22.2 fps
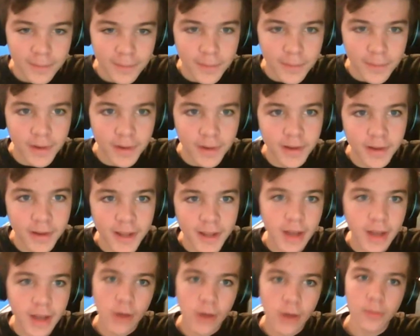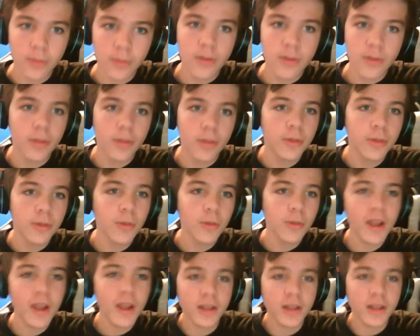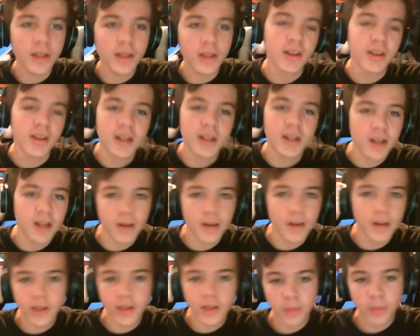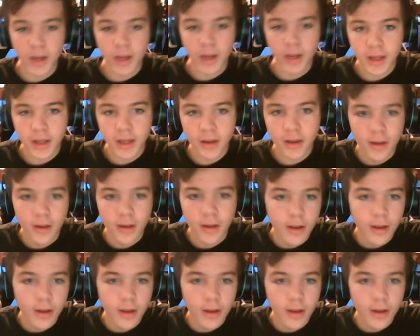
But, yeah, no. The Wii doesn't need a lot of explaining.